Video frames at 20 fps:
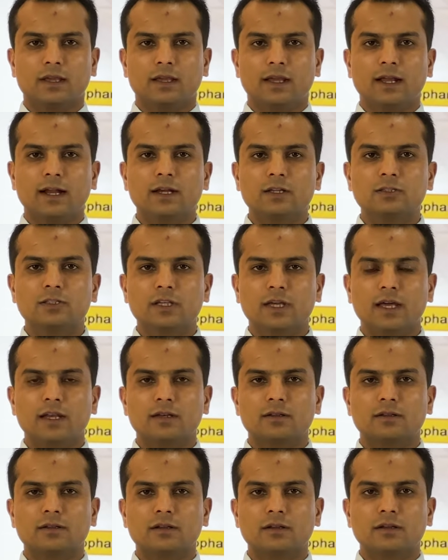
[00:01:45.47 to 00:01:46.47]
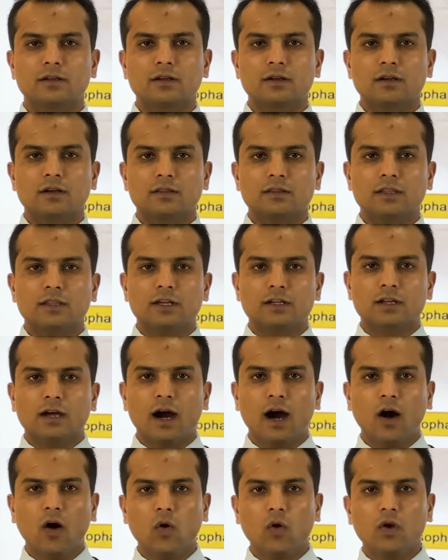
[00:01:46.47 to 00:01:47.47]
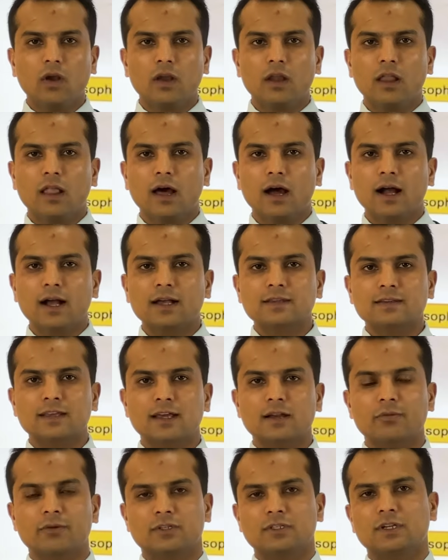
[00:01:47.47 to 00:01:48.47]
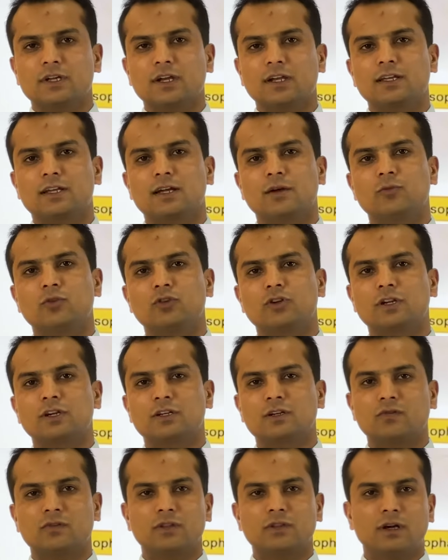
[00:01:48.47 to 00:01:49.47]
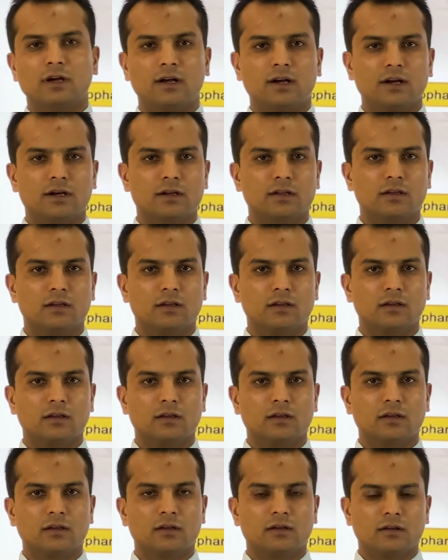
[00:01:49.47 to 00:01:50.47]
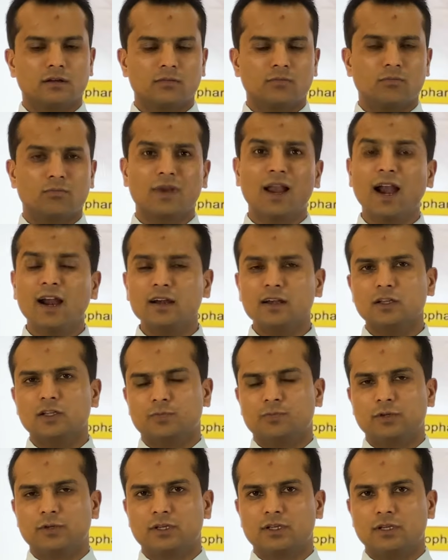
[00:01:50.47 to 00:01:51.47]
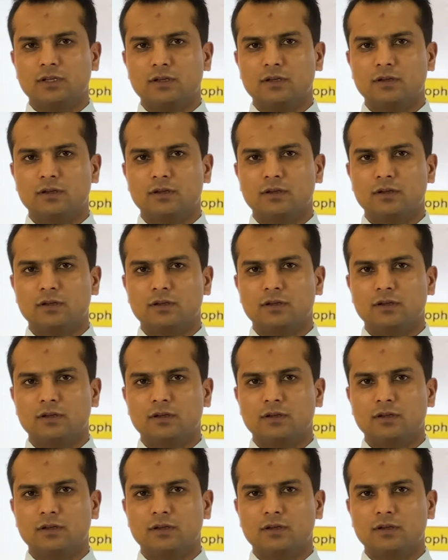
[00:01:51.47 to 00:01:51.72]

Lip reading: And then that how lungs are basically communicating with the heart. Bluntly speaking,